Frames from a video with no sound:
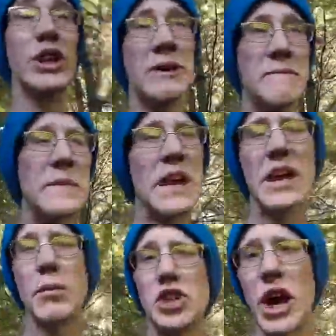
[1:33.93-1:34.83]
a
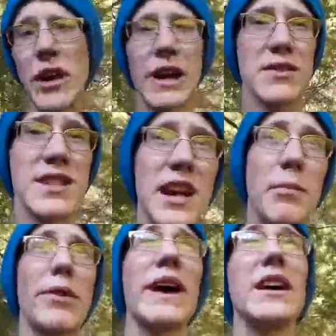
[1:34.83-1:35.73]
couple shout outs, a
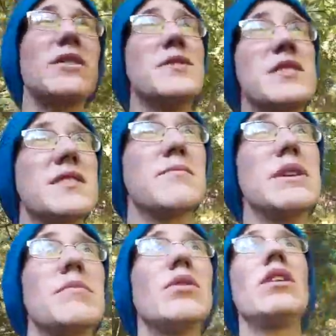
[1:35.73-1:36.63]
couple thank yous to some
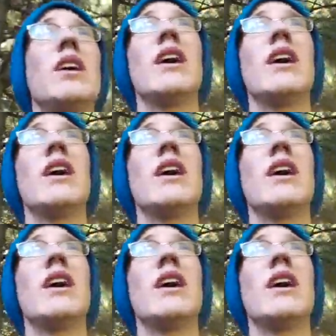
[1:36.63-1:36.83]
people.